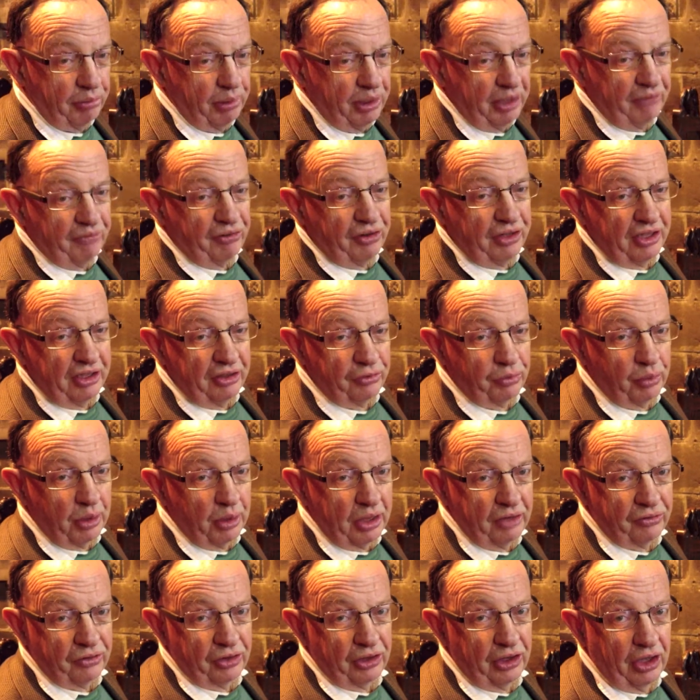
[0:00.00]
but if it is,
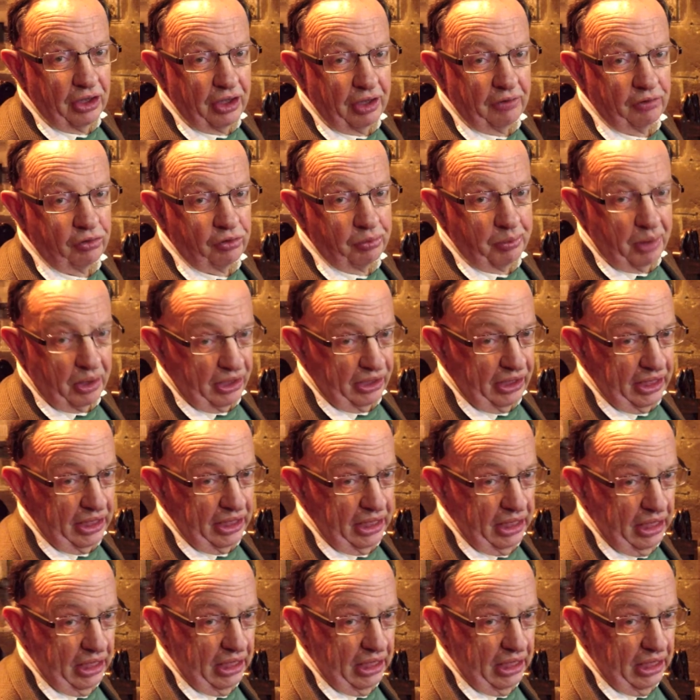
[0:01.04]
why is Goliath smiling?